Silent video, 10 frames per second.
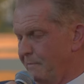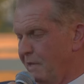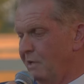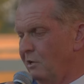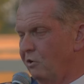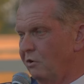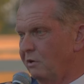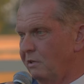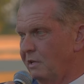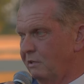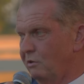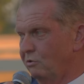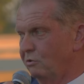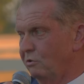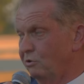he had learned that
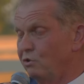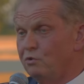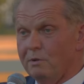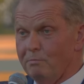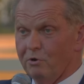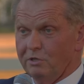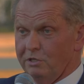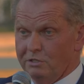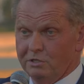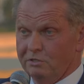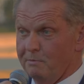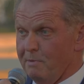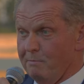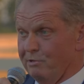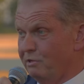there's two important decisions a
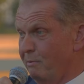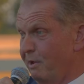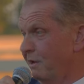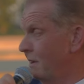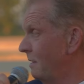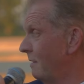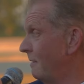man must make.